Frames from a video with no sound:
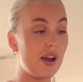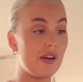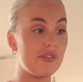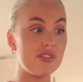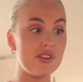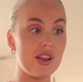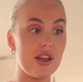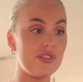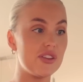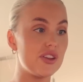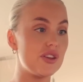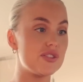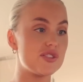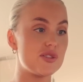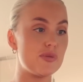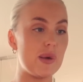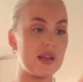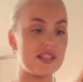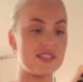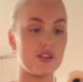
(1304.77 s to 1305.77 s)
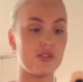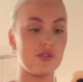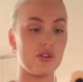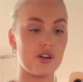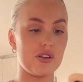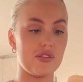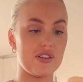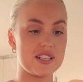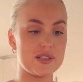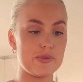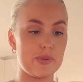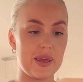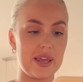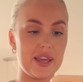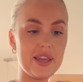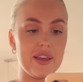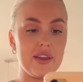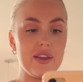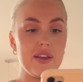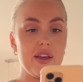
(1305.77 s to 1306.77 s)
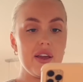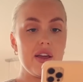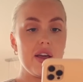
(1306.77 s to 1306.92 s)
I've never used a Betty Crocker recipe,